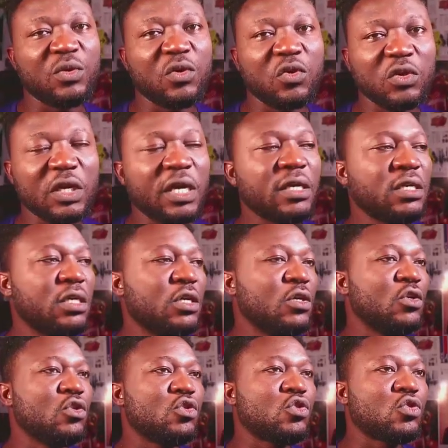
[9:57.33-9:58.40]
Okay,
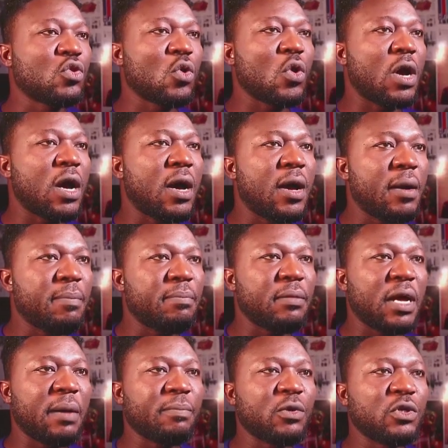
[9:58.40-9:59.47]
So
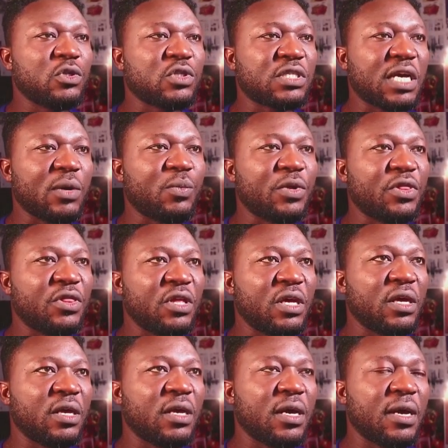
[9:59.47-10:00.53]
I'm going to start with
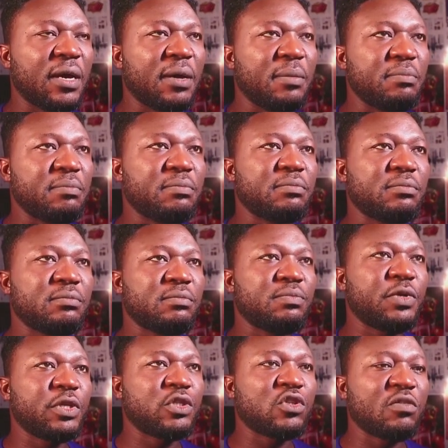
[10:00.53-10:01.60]
the
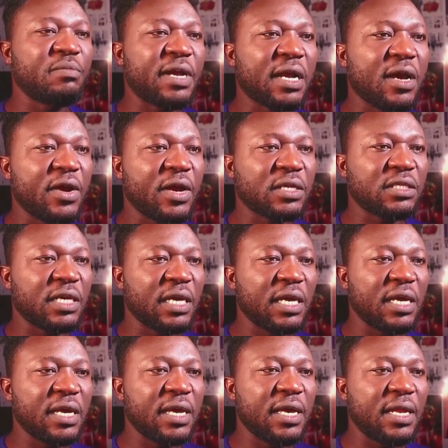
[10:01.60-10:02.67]
picture of my character
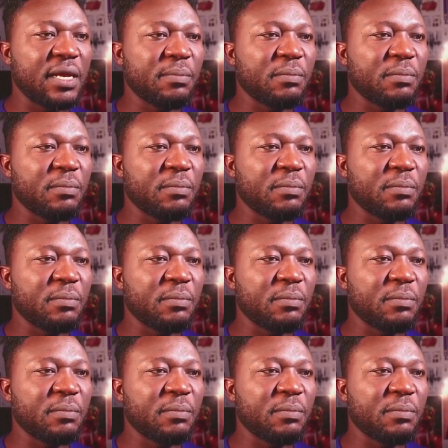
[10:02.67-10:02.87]
here, and I'm